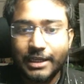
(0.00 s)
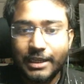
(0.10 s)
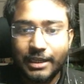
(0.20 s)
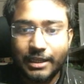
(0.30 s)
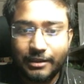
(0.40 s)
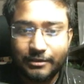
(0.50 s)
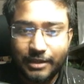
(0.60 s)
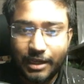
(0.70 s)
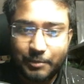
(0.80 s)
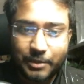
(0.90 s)
the
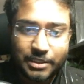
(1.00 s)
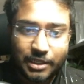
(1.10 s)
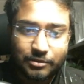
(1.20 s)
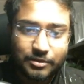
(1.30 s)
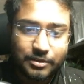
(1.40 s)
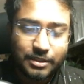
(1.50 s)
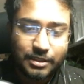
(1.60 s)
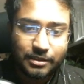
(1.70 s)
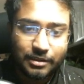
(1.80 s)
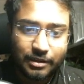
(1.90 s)
up and down,
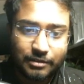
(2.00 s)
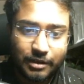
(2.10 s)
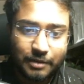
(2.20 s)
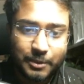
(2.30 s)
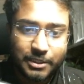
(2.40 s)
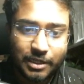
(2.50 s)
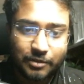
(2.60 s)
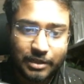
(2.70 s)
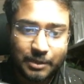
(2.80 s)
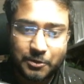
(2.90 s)

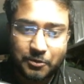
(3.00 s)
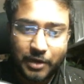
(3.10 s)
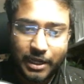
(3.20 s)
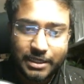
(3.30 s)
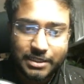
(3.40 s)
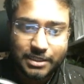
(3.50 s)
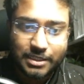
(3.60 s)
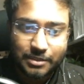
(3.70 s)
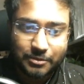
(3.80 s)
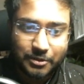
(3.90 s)
left and right,
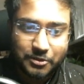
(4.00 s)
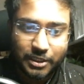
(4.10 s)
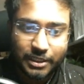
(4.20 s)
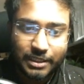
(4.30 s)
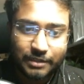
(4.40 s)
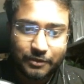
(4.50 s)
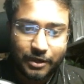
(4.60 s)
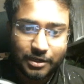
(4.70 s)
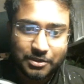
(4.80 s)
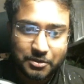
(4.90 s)
we are checking if
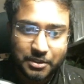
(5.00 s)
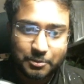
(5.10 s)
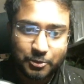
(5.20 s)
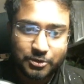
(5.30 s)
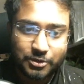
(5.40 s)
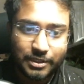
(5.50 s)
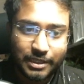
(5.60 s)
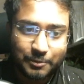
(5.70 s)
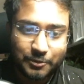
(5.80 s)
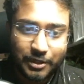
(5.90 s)

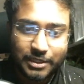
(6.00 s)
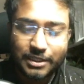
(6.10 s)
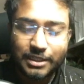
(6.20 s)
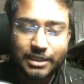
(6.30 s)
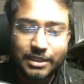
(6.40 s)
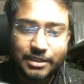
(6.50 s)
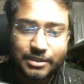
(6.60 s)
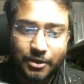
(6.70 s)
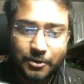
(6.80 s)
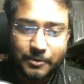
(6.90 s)
args.inputs.left, right?
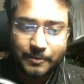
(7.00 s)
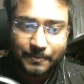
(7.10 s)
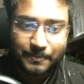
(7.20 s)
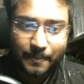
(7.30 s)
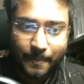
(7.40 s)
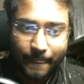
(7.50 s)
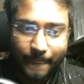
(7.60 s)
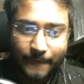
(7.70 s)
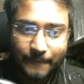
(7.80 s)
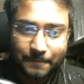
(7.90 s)
So
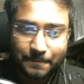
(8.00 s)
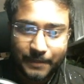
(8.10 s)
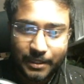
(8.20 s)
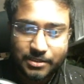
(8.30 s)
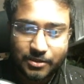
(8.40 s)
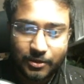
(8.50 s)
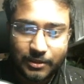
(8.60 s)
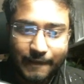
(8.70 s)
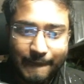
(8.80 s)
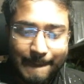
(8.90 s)
that's all,
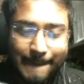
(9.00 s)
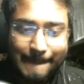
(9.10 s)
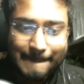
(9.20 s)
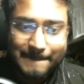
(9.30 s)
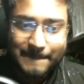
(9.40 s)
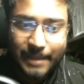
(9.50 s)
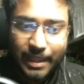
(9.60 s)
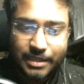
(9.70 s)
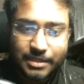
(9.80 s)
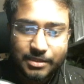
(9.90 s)

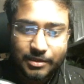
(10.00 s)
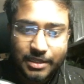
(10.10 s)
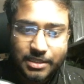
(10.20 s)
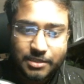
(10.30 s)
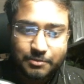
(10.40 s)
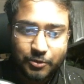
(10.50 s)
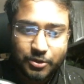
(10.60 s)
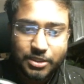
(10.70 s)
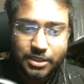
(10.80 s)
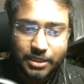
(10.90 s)
and let's
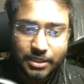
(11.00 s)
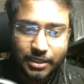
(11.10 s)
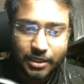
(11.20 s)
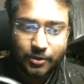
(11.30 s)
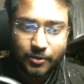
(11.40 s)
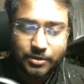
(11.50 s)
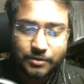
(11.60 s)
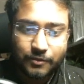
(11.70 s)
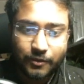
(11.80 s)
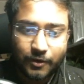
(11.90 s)
put the code
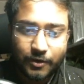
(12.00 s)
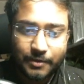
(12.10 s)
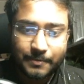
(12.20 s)
for